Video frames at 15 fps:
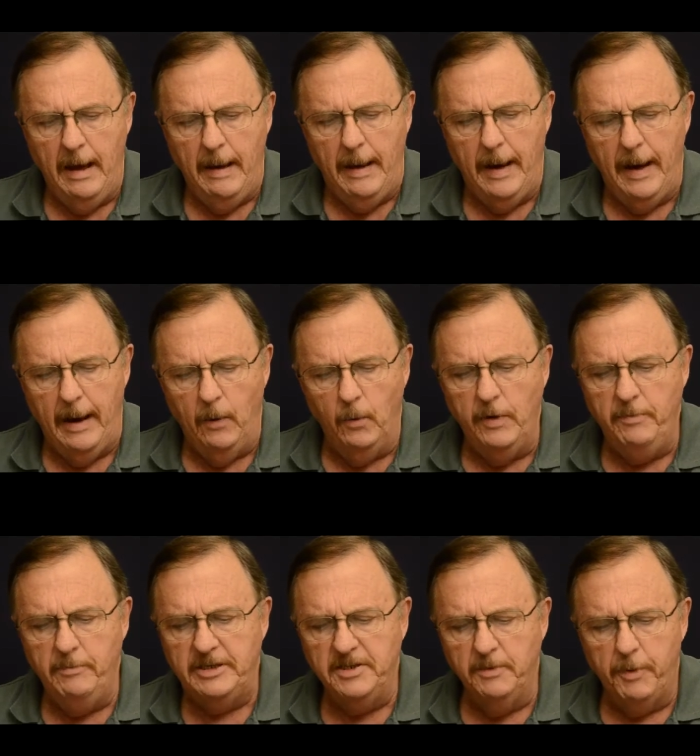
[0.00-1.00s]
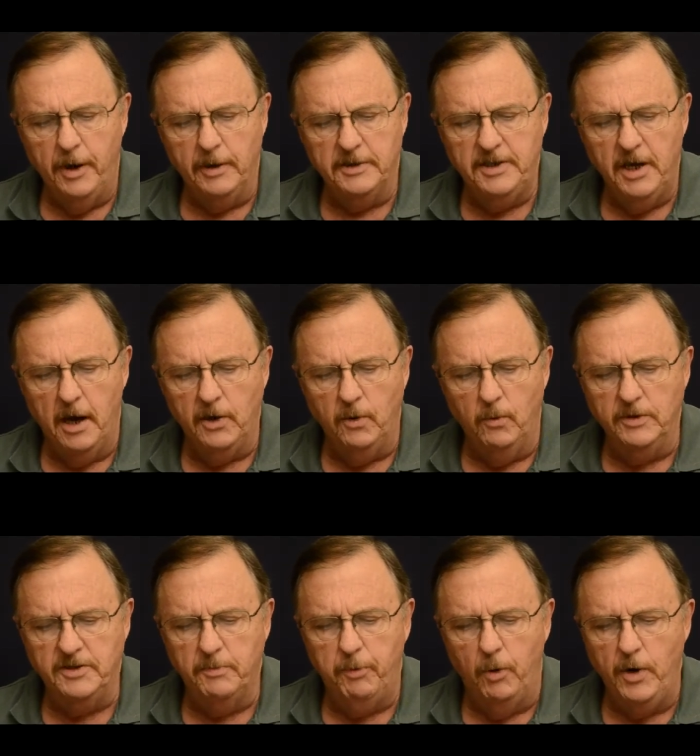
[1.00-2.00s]
When Ms. Napolitano was
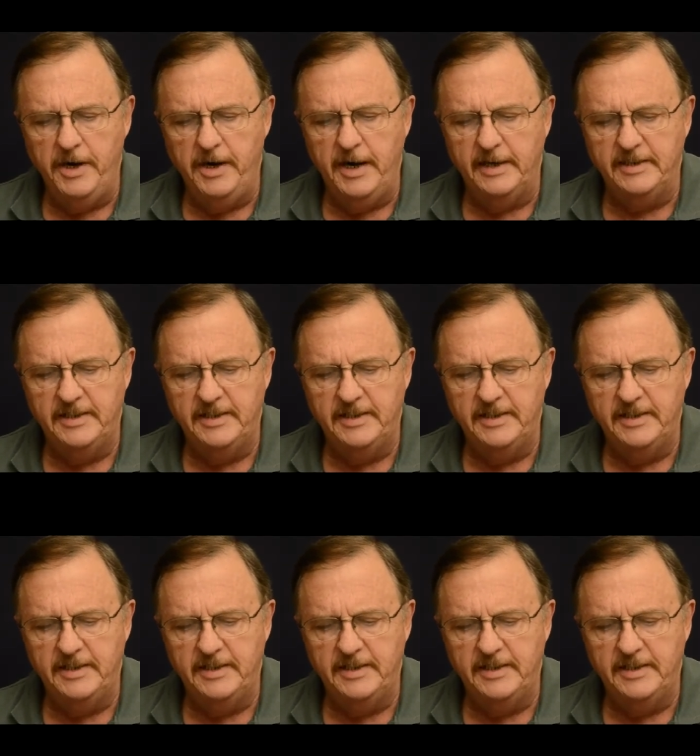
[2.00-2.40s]
appointed as